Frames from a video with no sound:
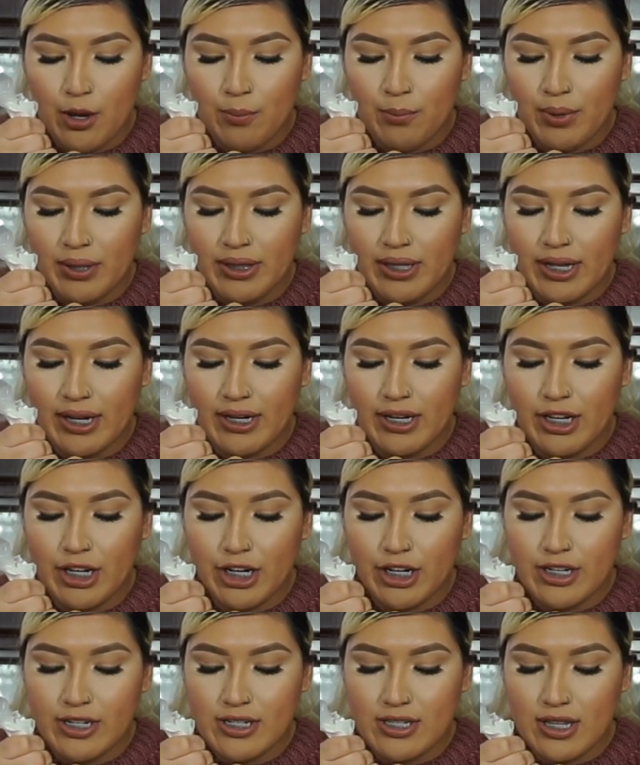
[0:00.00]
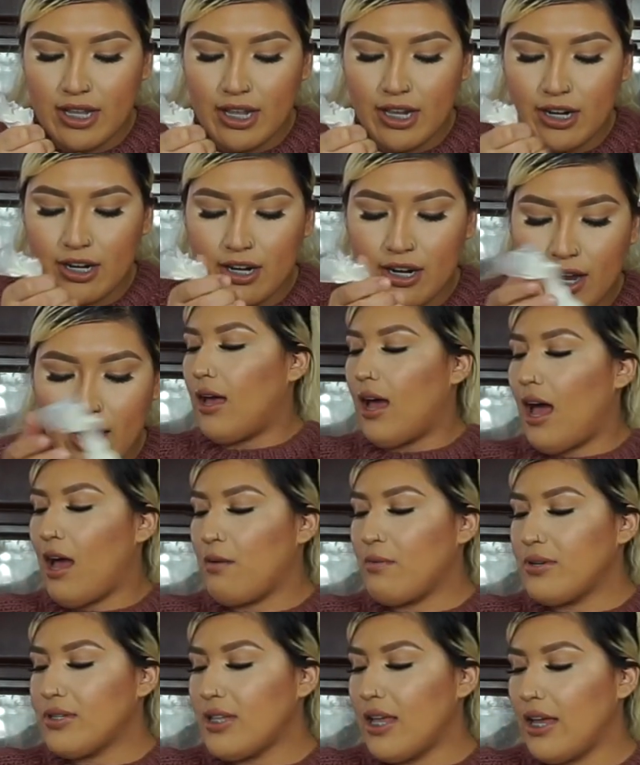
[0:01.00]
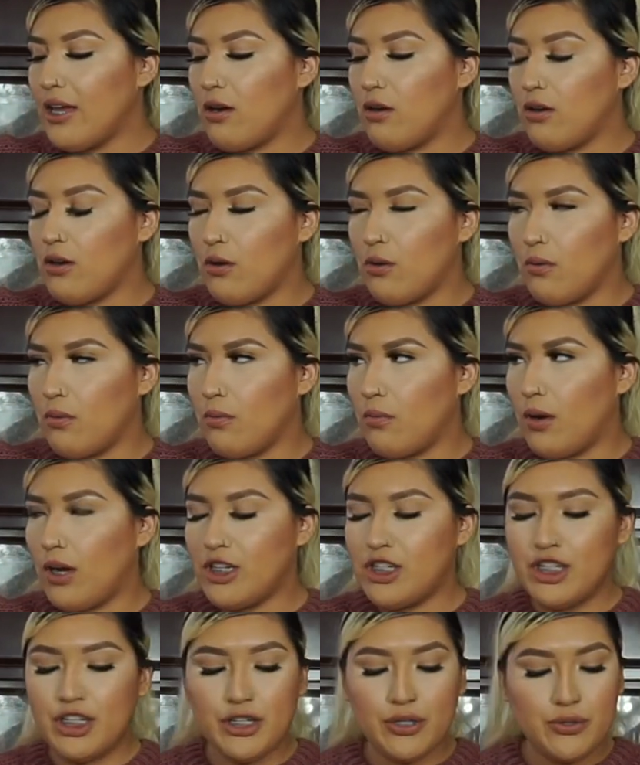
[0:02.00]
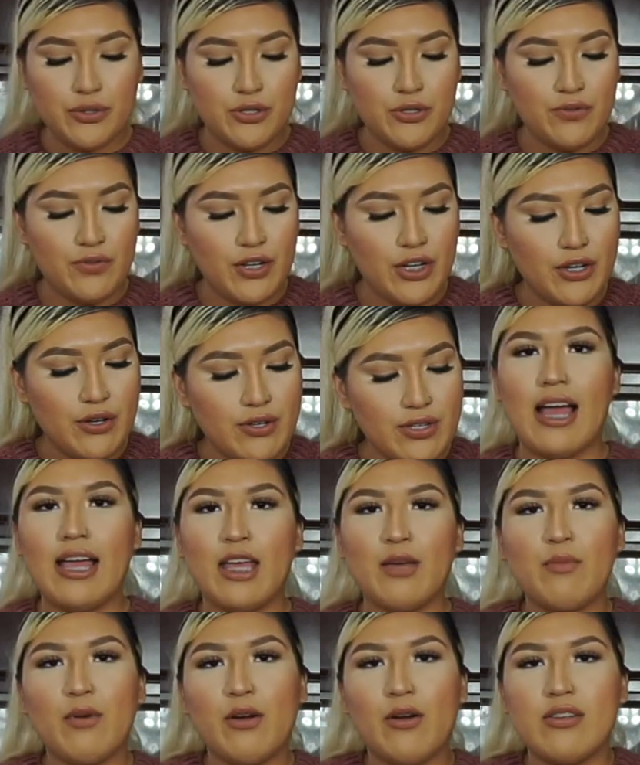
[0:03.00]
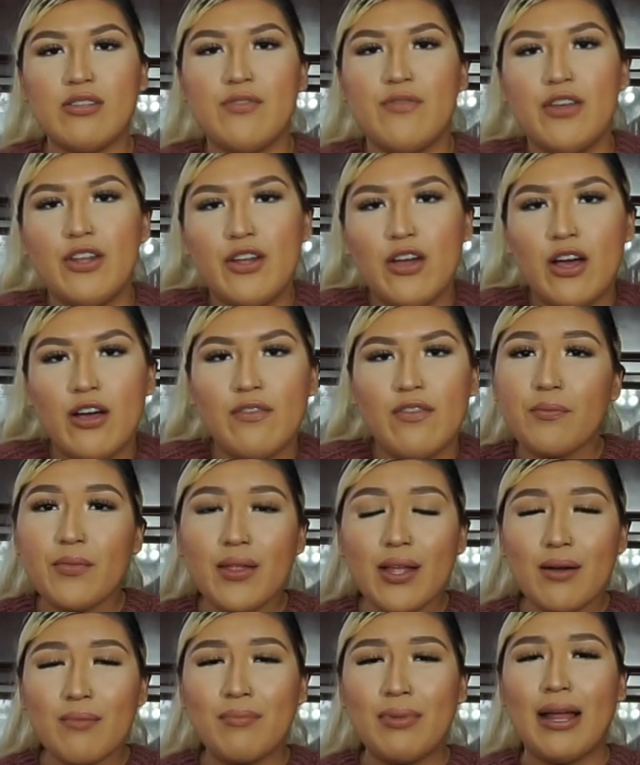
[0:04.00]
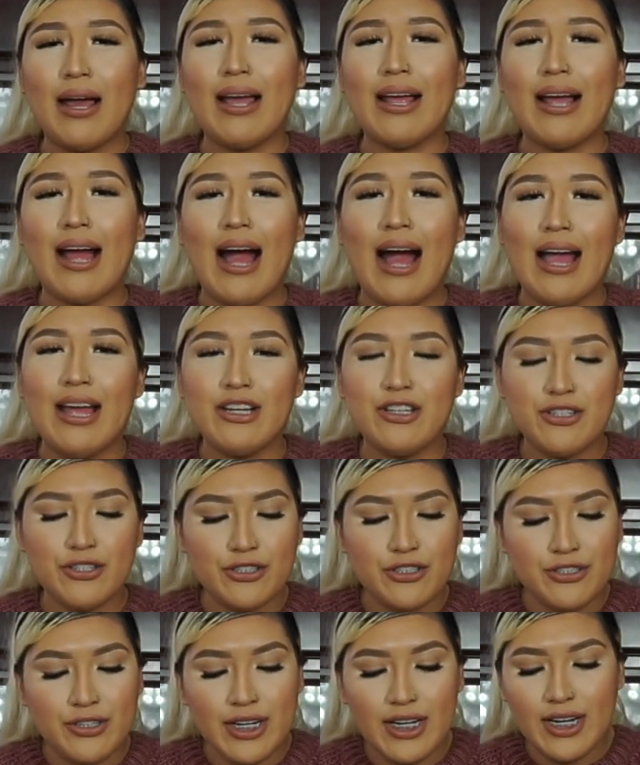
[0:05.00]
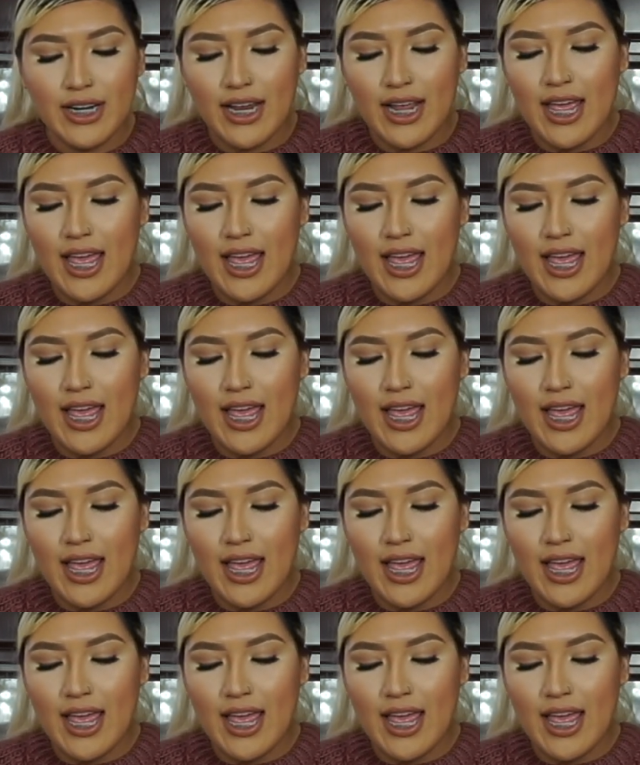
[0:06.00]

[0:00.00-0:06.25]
But then years later, I was like watching YouTube videos. I came across a video of black-eyed children.